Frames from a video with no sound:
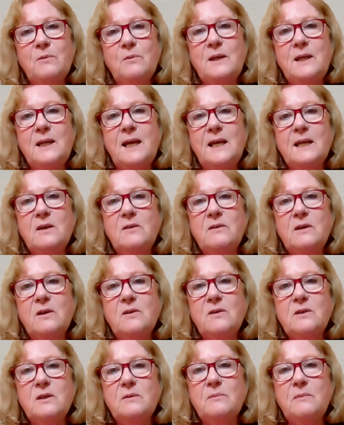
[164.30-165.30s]
will let you
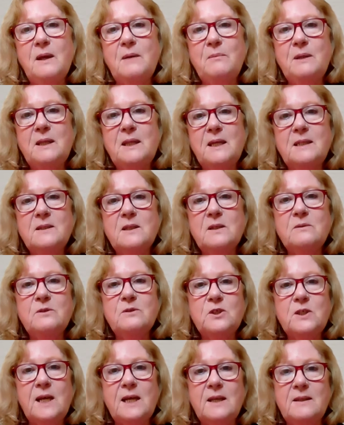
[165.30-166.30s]
know that maybe they don't
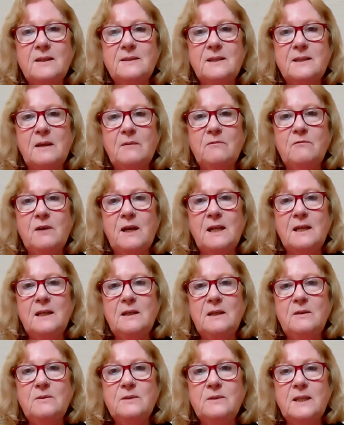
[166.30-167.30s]
share the same
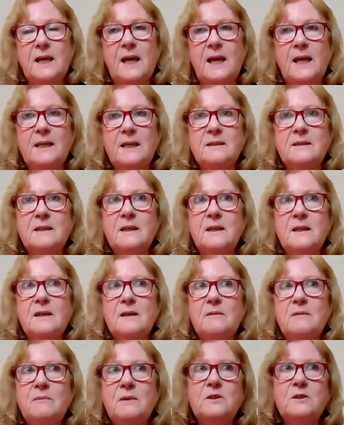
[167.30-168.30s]
values. And
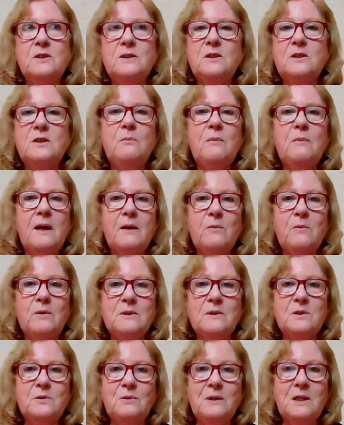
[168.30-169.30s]
much as you might
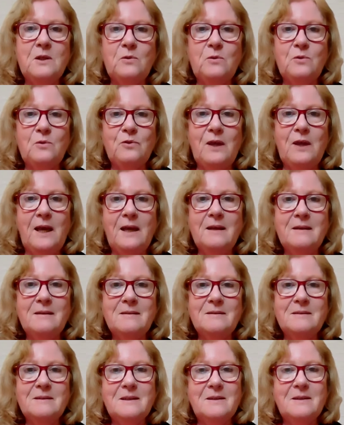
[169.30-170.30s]
want to ignore that,
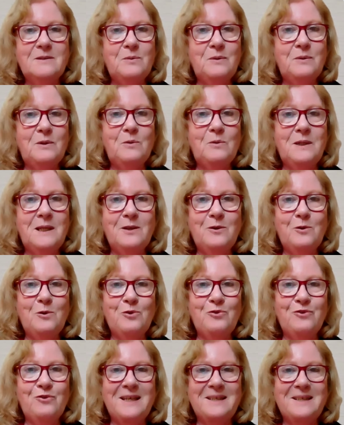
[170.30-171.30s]
because we all
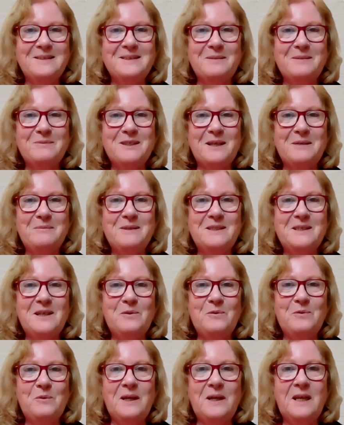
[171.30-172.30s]
ignore things sometimes,
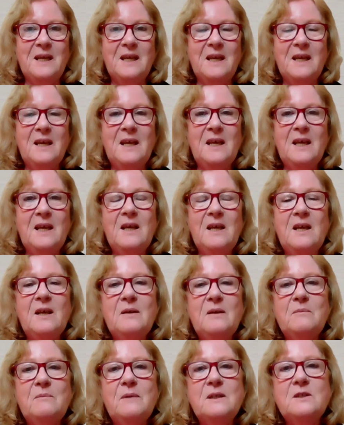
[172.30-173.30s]
don't we?
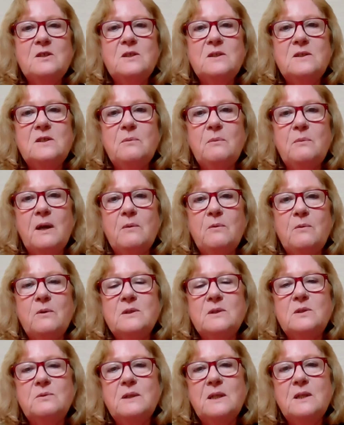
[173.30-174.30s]
Much as you might
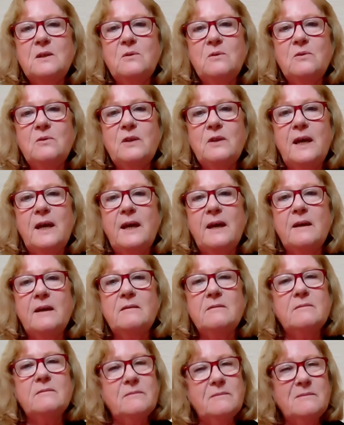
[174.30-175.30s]
want to ignore that,
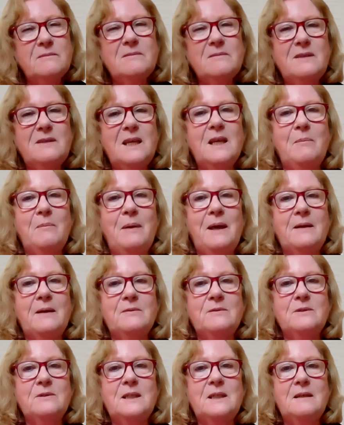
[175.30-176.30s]
think
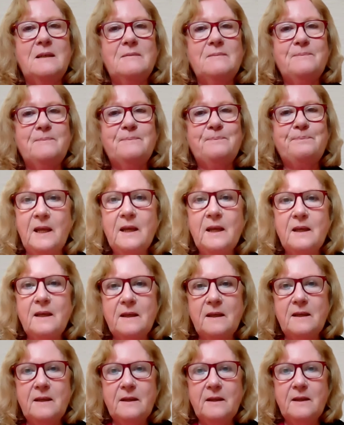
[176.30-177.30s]
about it.
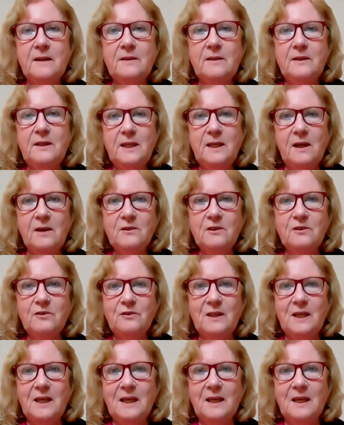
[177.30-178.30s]
The other
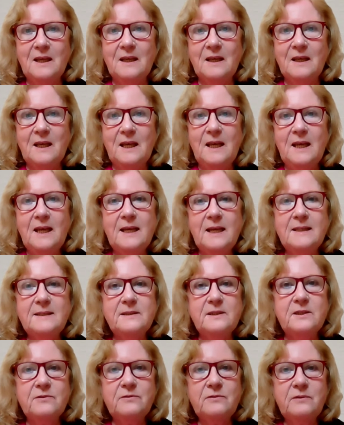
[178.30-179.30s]
thing
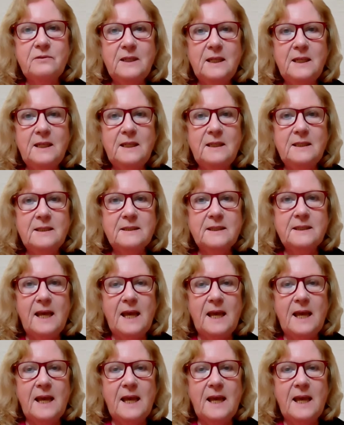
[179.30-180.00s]
is to really